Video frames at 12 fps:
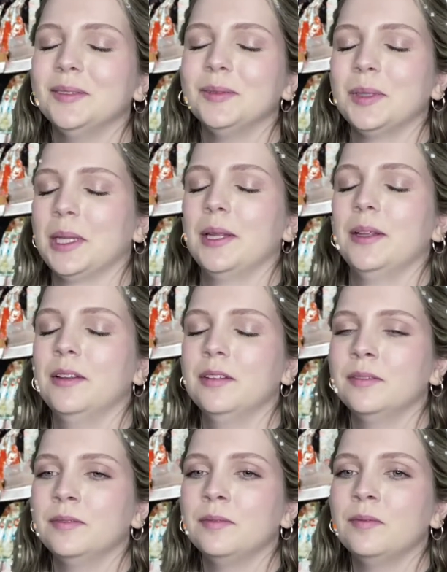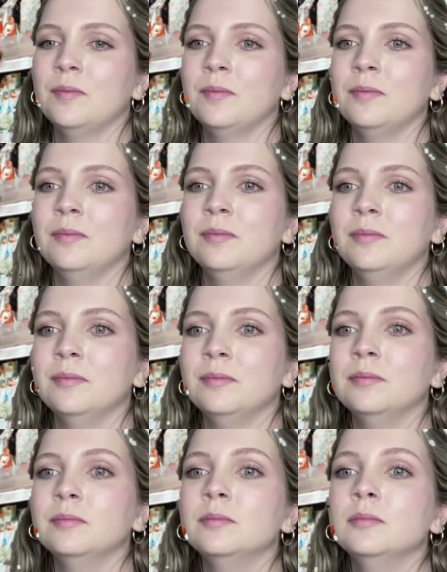
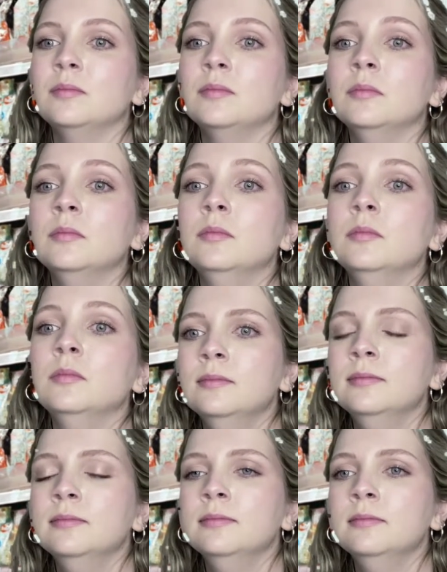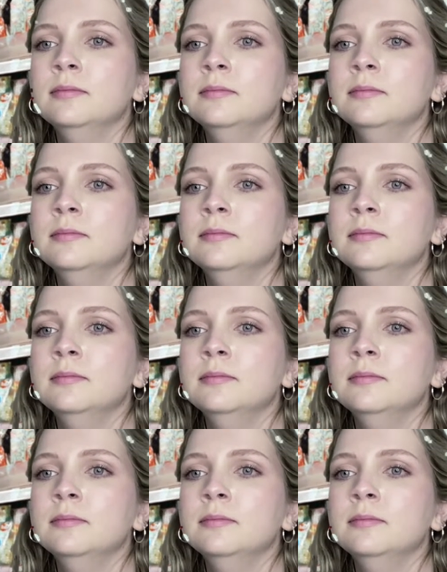(silence)